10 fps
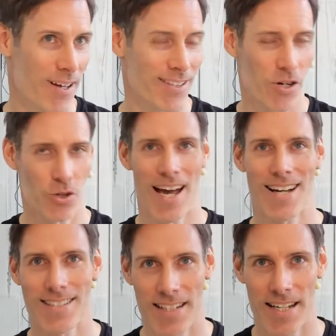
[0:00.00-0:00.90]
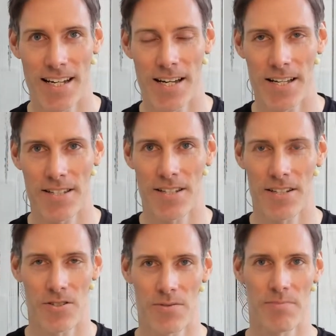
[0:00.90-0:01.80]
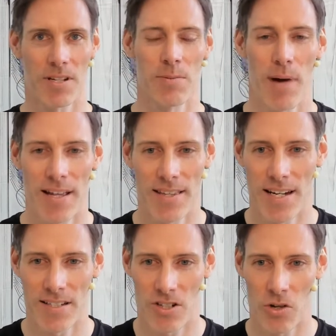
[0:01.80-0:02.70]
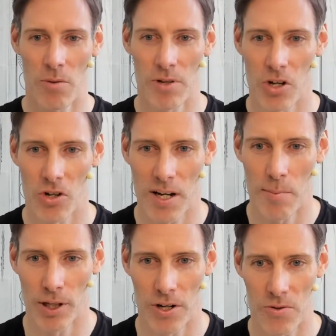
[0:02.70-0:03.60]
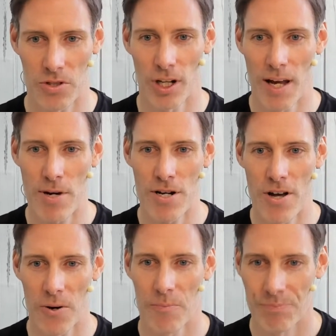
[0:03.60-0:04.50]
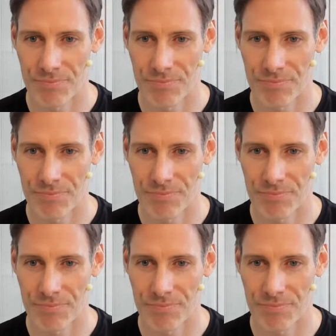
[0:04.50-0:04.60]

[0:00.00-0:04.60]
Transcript: I don't know, gassy. It's just expanded. It's gone like a balloon. So let me know.